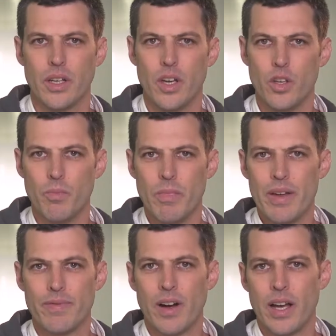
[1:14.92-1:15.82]
You
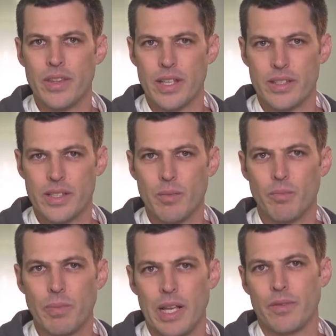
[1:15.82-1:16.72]
may find that some
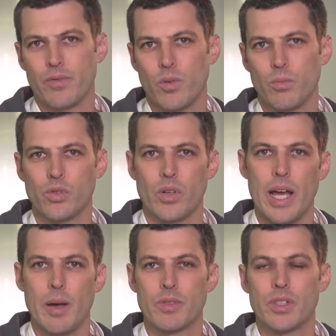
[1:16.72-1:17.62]
platforms or
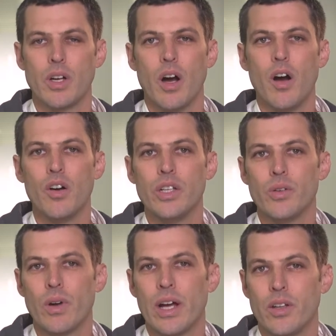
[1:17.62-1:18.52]
apps only
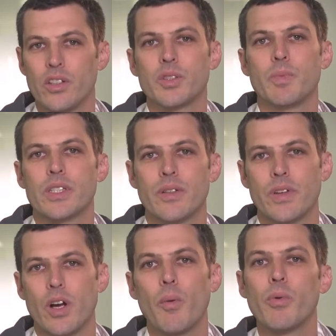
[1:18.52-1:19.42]
run on
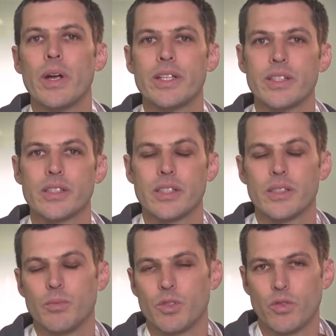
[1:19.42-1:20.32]
specific operating
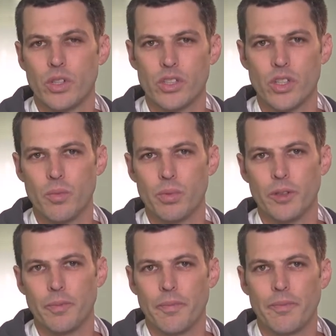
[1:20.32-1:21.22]
systems, for example.